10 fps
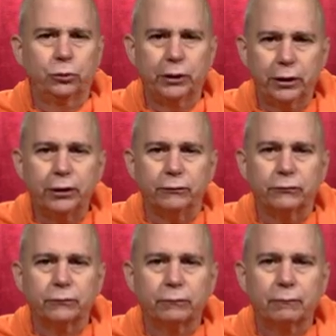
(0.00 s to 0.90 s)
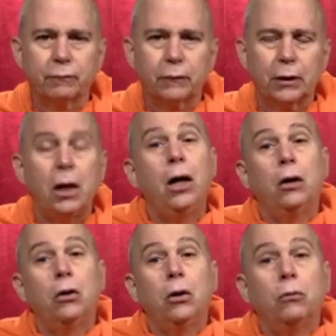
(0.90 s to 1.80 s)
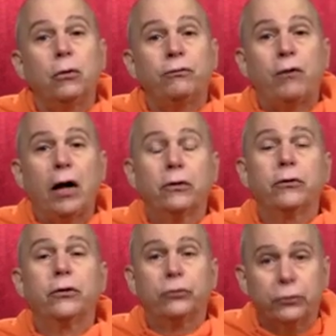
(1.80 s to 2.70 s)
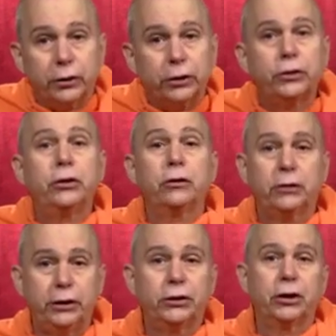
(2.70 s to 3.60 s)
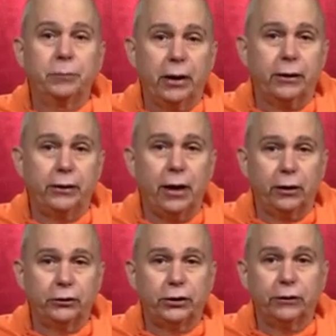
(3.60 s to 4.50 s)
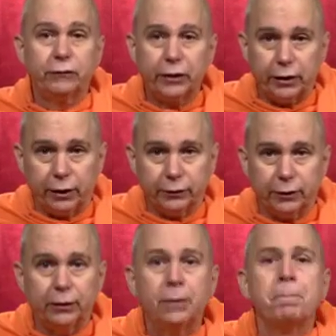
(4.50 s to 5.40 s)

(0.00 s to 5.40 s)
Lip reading: we live. We'll follow the traditional teaching methodology of Vedanta